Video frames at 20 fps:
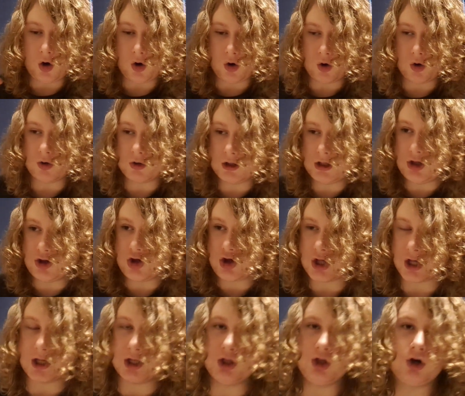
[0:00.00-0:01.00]

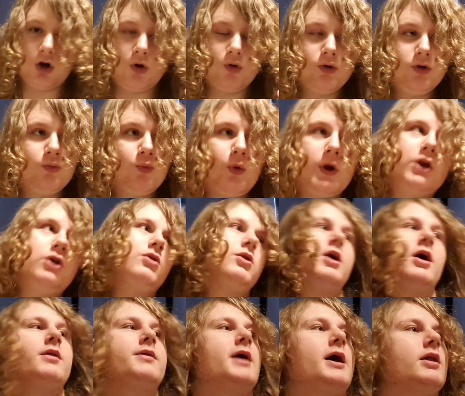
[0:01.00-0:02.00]
when you
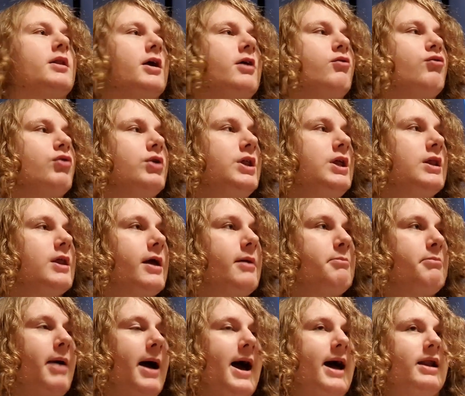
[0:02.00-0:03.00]
get that like really
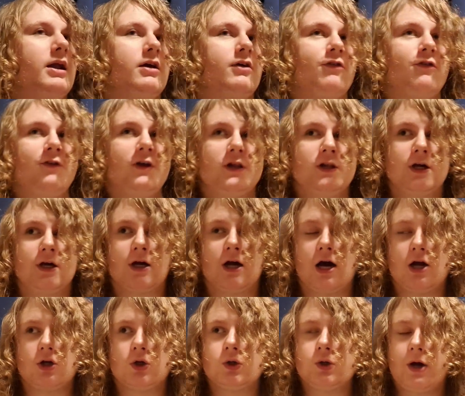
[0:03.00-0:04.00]
like panic feeling.
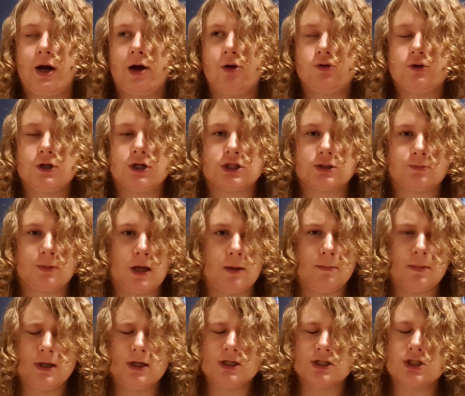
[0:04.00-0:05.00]
I don't know how to explain,
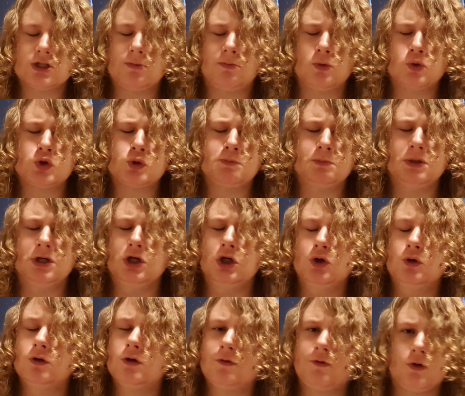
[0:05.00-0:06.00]
but it's the most
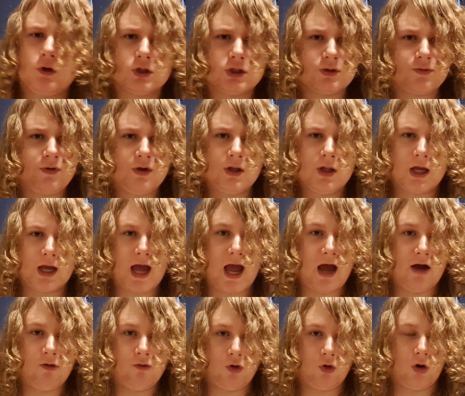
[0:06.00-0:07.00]
beautiful feeling
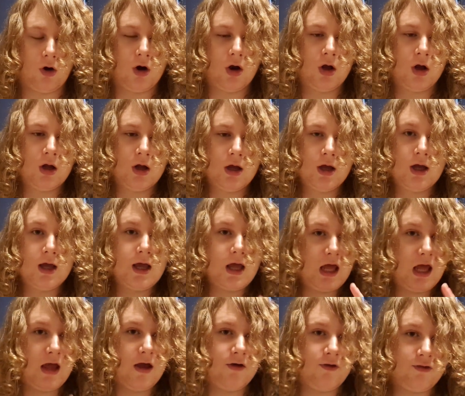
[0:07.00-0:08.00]
ever
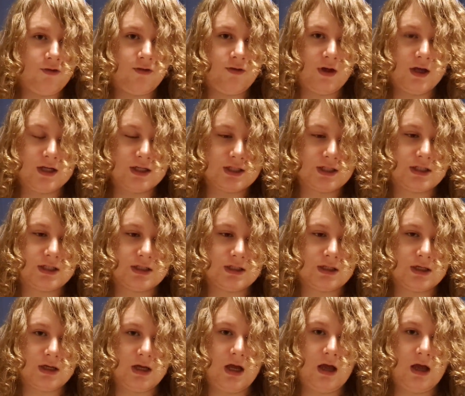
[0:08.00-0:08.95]
if it's